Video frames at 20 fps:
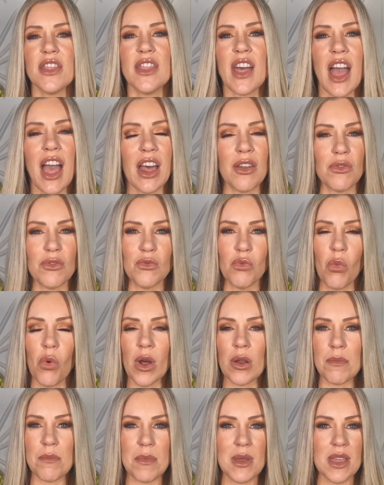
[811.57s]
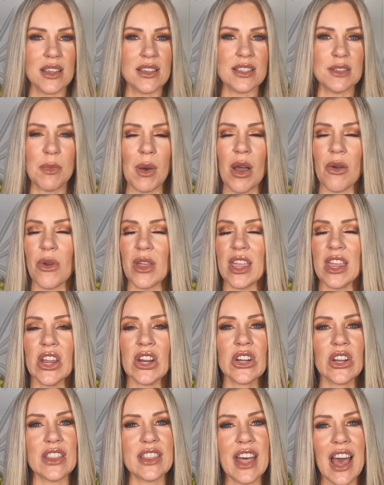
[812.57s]
That had one big spot right
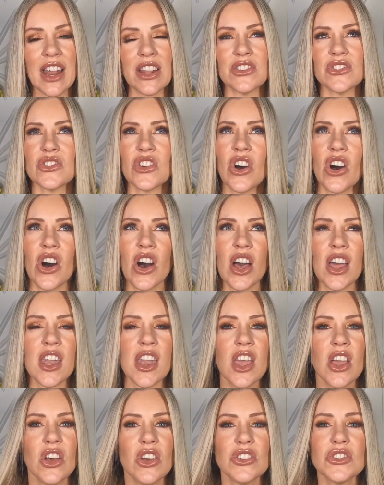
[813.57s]
here, that is gone.